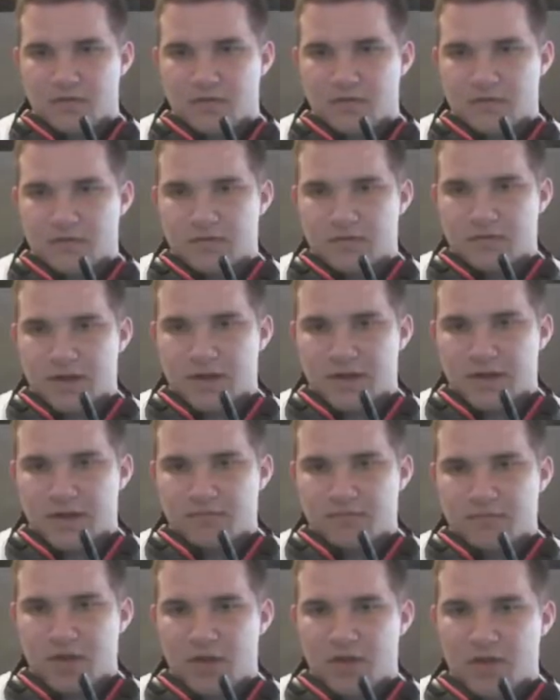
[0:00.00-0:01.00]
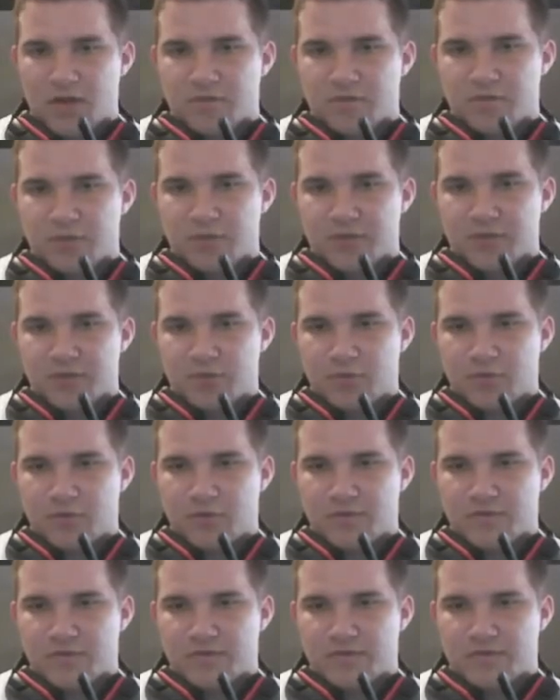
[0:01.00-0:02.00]
Alright, Mawil's pretty important
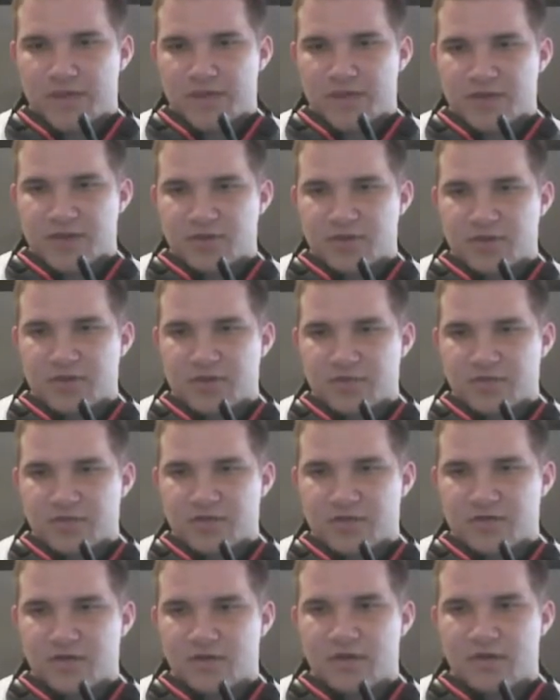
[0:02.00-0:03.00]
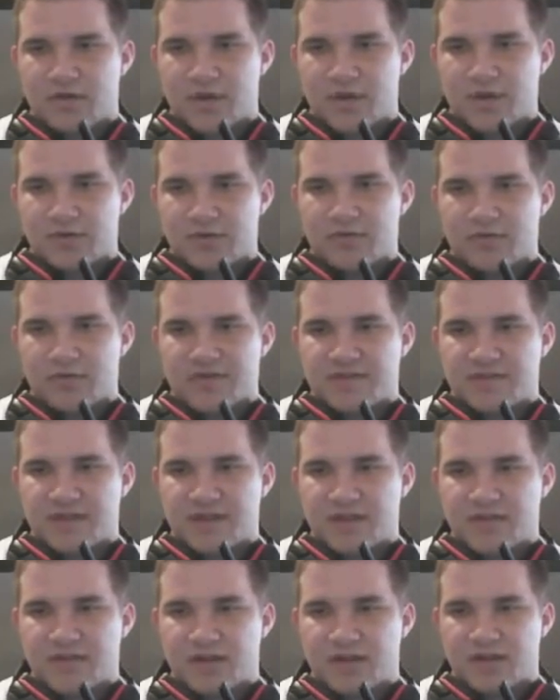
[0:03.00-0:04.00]
for this match too, so I'm going to risk it.
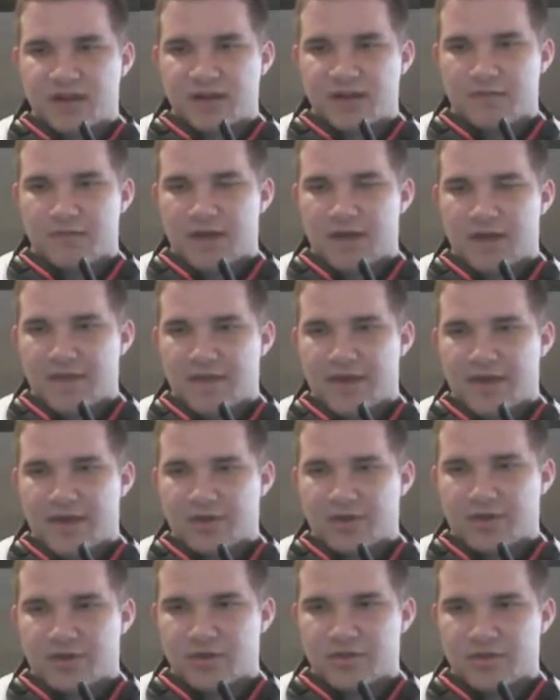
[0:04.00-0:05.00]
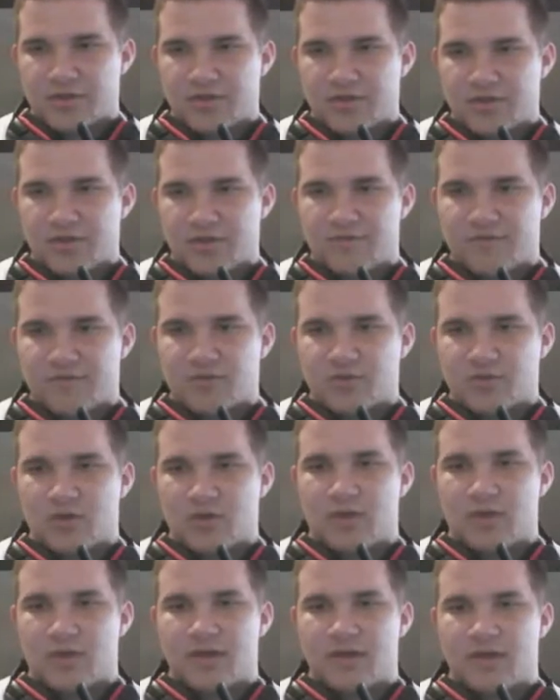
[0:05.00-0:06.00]
I'm actually just going to go for
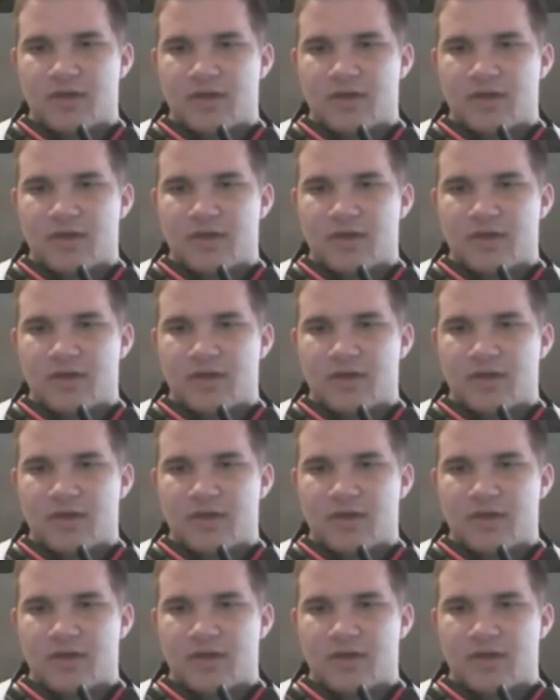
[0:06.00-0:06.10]
Snarl again.